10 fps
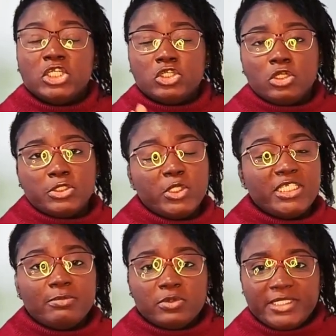not to
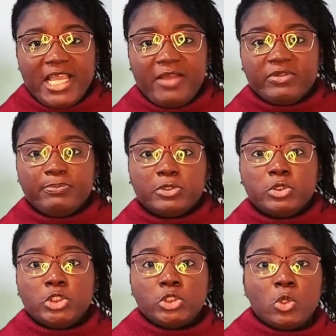enable theft, but
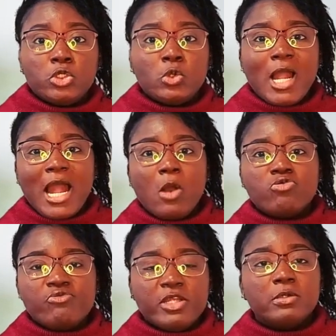to show you how
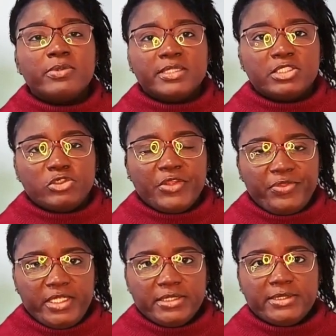real this threat
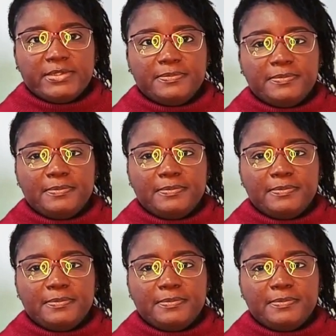is.